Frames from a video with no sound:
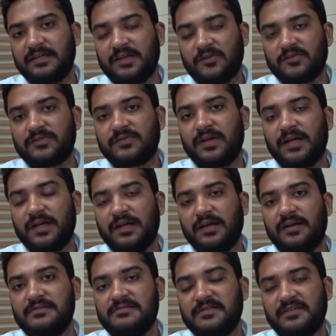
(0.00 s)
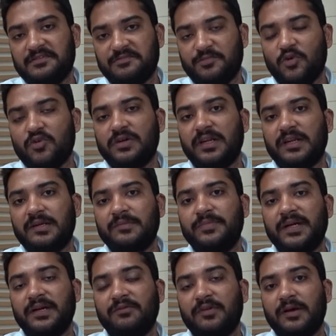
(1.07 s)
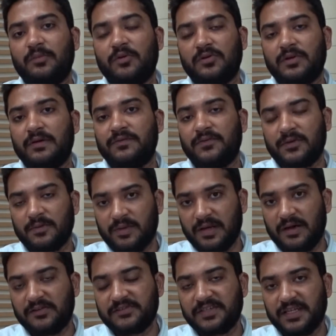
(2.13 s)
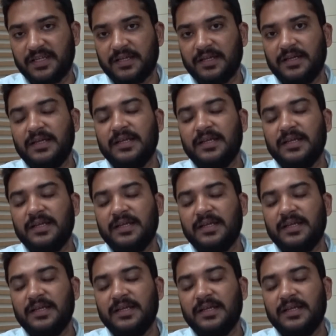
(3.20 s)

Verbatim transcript: now uh, spoken in a big way about affordable housing